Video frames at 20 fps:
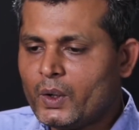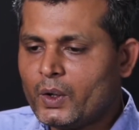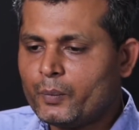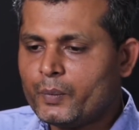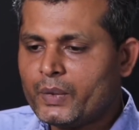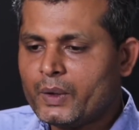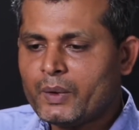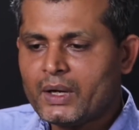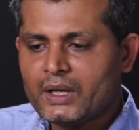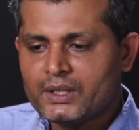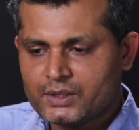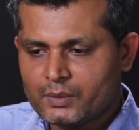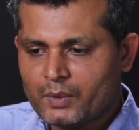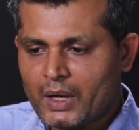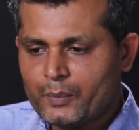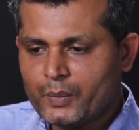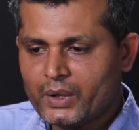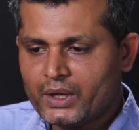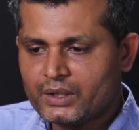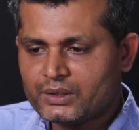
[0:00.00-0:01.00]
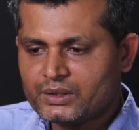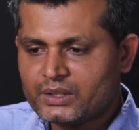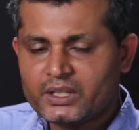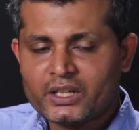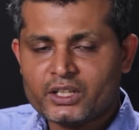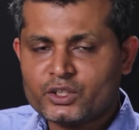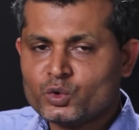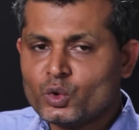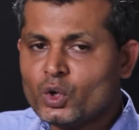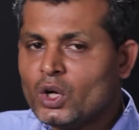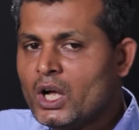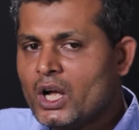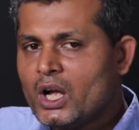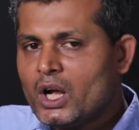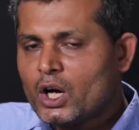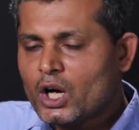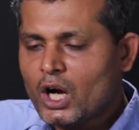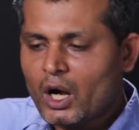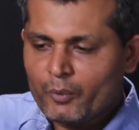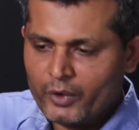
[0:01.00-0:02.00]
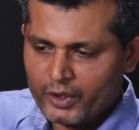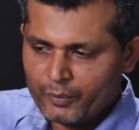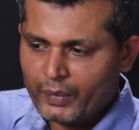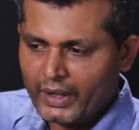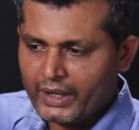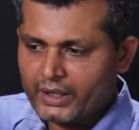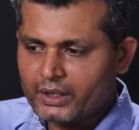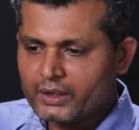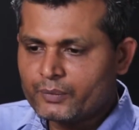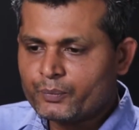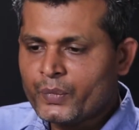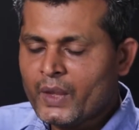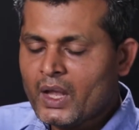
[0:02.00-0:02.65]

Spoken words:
prevalence of hypertension. There is no common pattern.